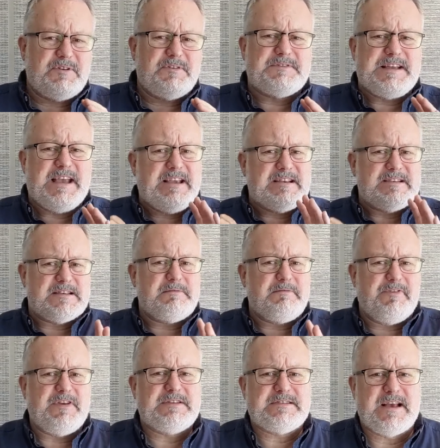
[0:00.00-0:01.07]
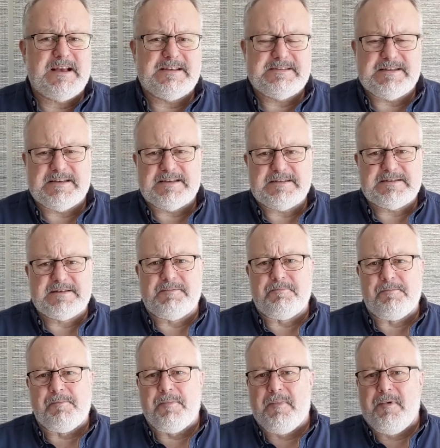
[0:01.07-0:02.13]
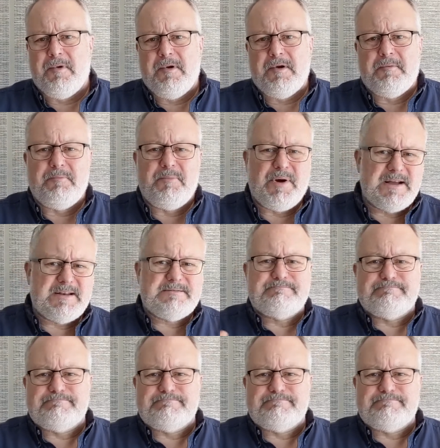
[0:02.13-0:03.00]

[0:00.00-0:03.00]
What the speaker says: of taking some of his ideas, but